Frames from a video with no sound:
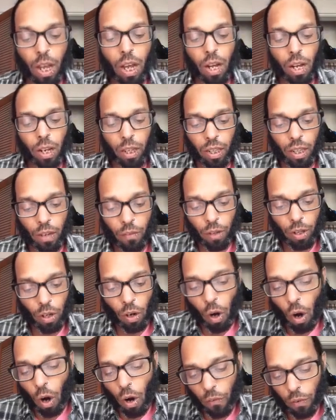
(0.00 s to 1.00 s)
giving
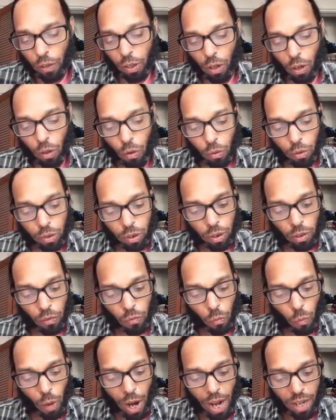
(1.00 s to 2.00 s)
off an odor of
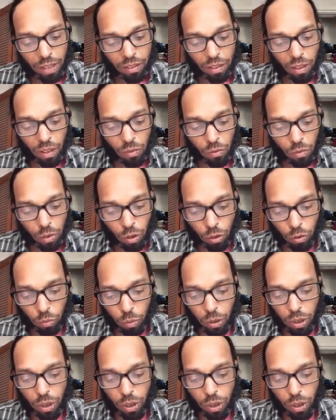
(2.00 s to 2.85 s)
wax and rosewood,